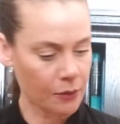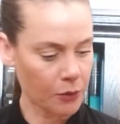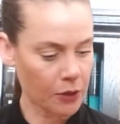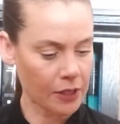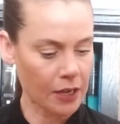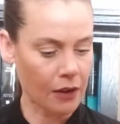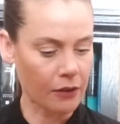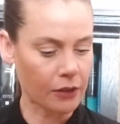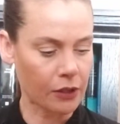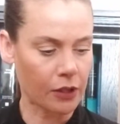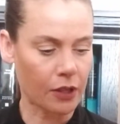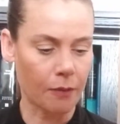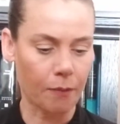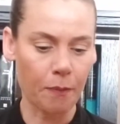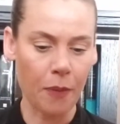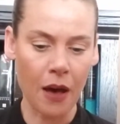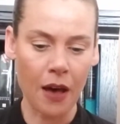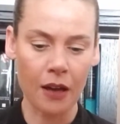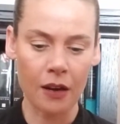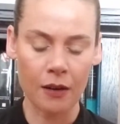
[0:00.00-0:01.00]
we're down to the
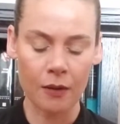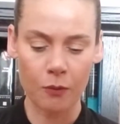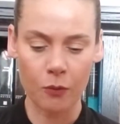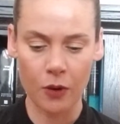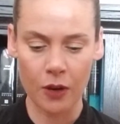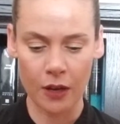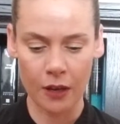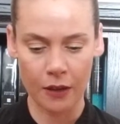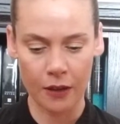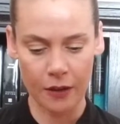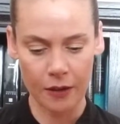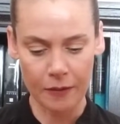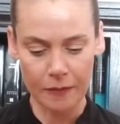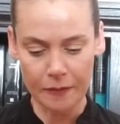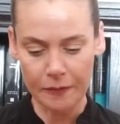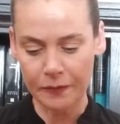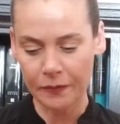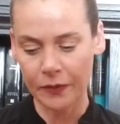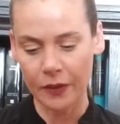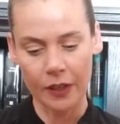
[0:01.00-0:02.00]
bottom
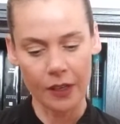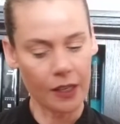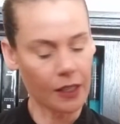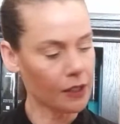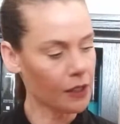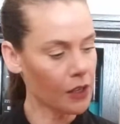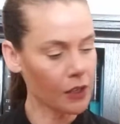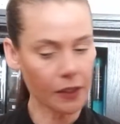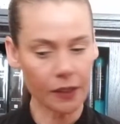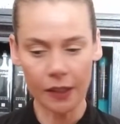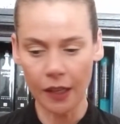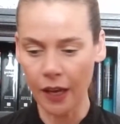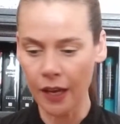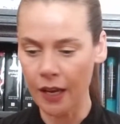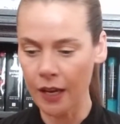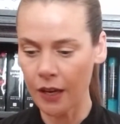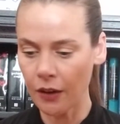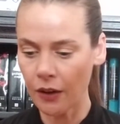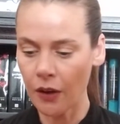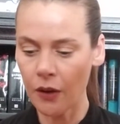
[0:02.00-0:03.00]
with, it looks
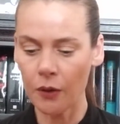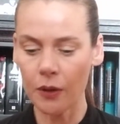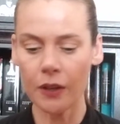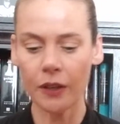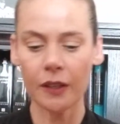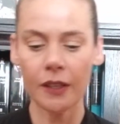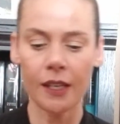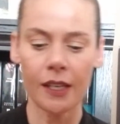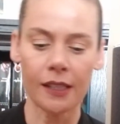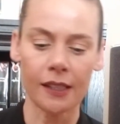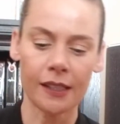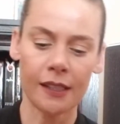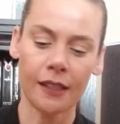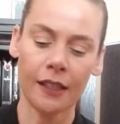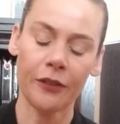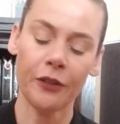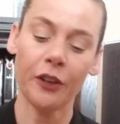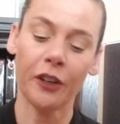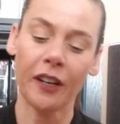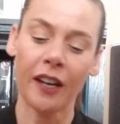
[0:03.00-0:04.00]
like, oh, look at this. I
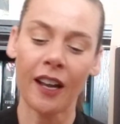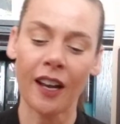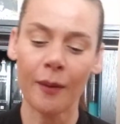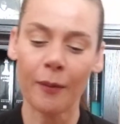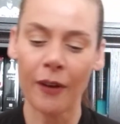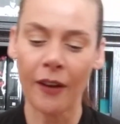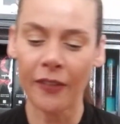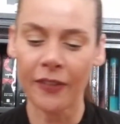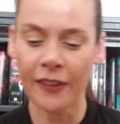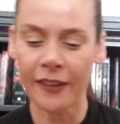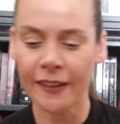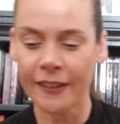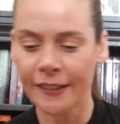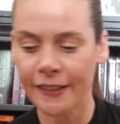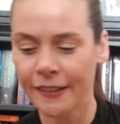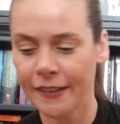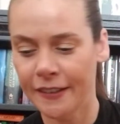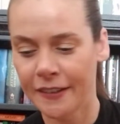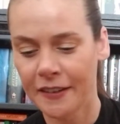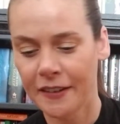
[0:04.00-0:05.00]
forgot I bought
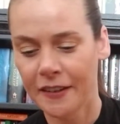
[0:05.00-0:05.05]
this.